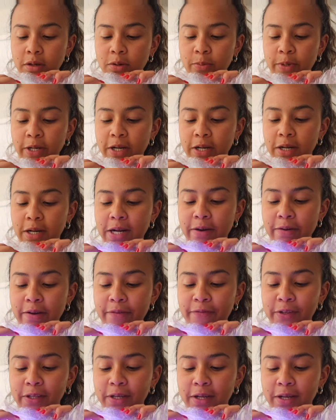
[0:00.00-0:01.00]
Oh my God, now
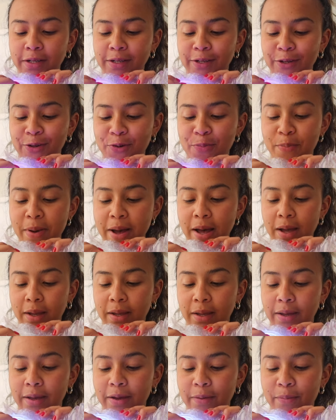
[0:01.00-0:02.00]
I feel like I need to go
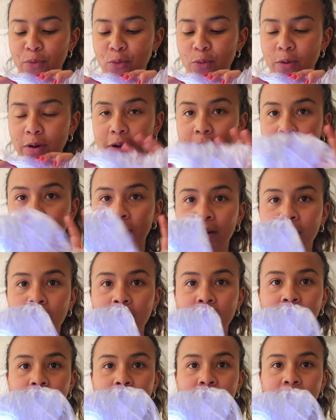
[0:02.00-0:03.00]
back and get more
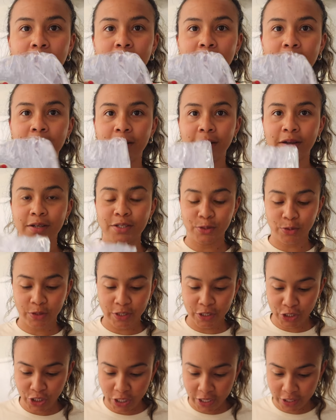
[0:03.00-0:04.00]
because you
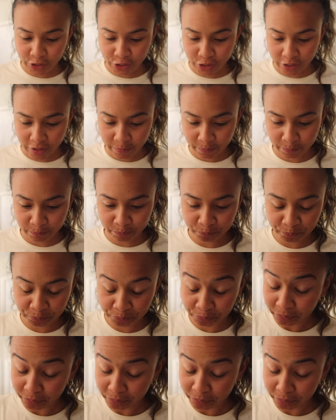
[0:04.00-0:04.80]
can change them.